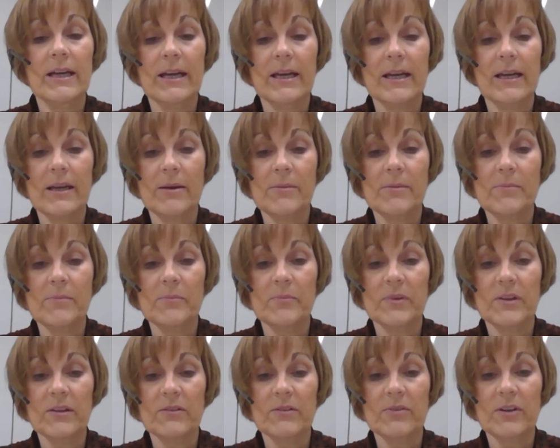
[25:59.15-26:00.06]

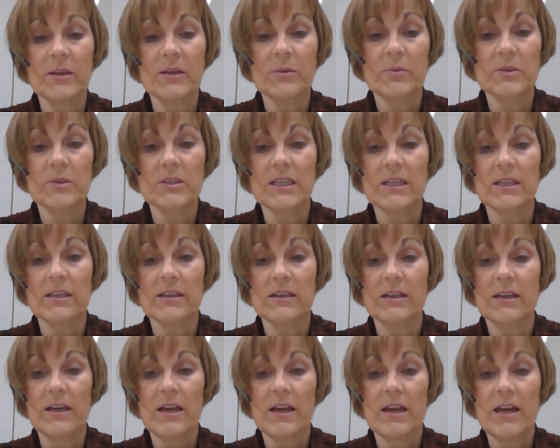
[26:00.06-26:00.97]
If anybody
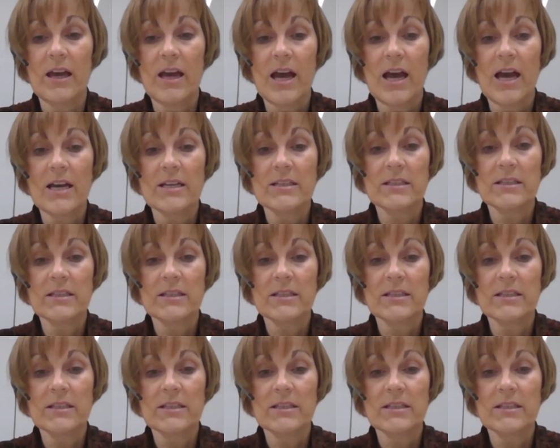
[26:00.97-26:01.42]
has